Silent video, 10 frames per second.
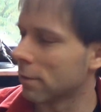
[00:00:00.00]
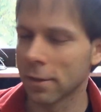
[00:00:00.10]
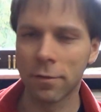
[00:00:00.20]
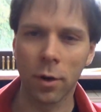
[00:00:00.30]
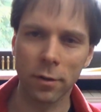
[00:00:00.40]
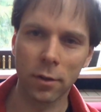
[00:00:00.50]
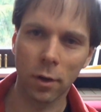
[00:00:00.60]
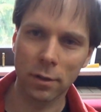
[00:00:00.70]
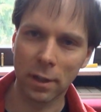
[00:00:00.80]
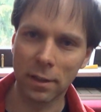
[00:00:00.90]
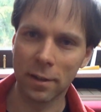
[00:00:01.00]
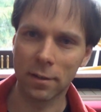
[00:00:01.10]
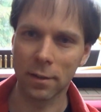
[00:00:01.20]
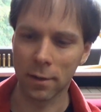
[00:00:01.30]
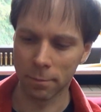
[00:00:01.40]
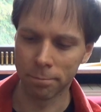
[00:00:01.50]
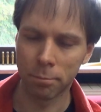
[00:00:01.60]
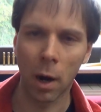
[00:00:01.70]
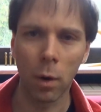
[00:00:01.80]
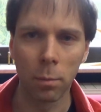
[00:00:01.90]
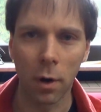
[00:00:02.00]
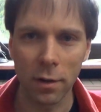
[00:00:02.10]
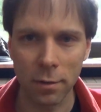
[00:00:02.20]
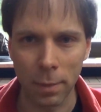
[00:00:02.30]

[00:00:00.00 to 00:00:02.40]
It first goes in this power box